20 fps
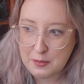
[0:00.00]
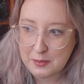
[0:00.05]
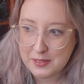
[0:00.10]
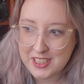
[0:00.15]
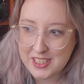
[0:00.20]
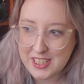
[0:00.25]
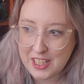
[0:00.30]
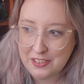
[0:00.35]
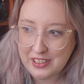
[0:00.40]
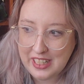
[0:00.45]

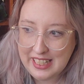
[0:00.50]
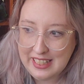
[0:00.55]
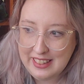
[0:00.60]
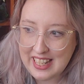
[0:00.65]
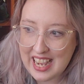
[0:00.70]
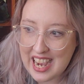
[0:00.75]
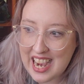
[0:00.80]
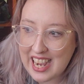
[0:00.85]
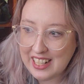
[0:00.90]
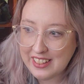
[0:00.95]
stuff like
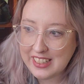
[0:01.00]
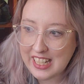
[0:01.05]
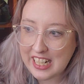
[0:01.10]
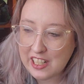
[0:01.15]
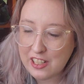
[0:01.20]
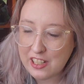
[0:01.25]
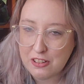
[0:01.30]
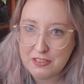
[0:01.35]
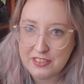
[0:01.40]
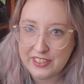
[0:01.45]
that. They
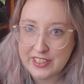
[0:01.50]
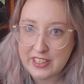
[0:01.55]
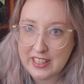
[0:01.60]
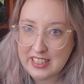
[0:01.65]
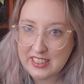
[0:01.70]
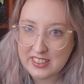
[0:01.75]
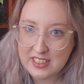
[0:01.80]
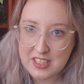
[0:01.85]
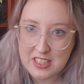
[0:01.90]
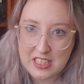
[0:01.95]
go for
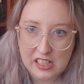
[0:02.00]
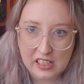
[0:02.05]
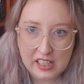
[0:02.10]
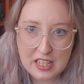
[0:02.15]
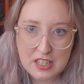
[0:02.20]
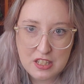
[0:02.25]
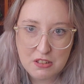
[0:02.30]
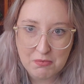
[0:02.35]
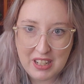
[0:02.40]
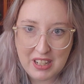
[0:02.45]
like
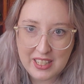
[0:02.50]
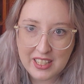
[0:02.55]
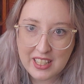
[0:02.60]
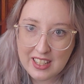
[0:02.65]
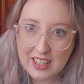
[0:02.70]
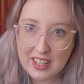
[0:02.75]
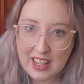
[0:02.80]
serious money.